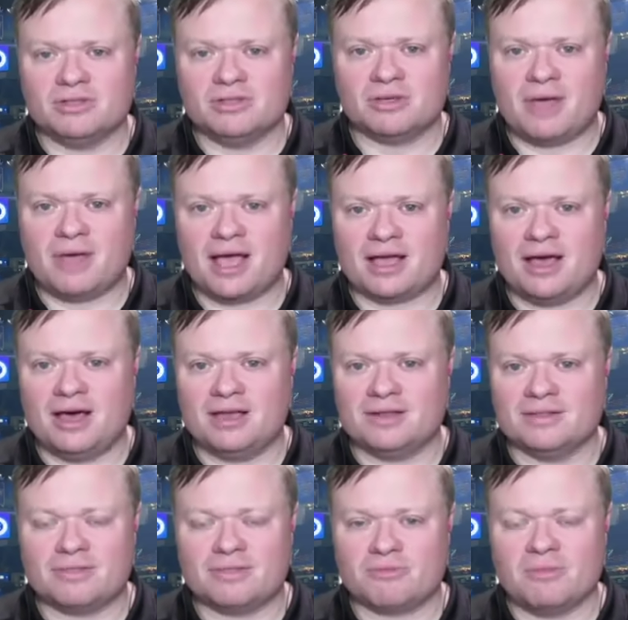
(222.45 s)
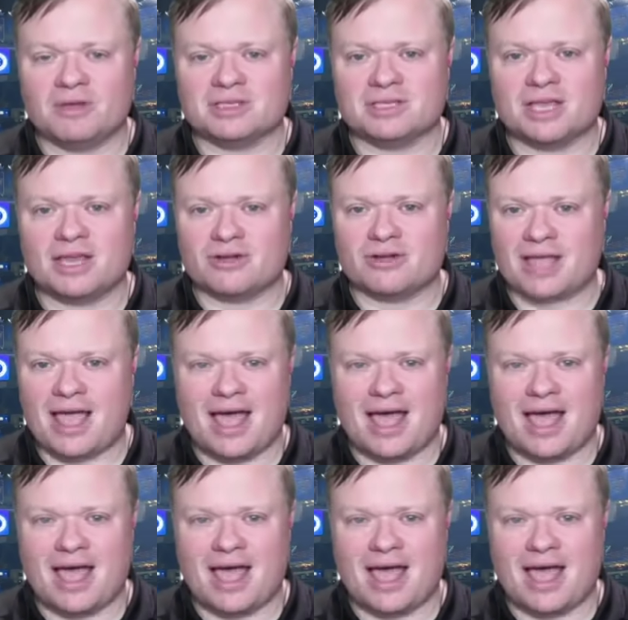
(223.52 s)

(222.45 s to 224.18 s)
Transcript: you look back on three months later, like,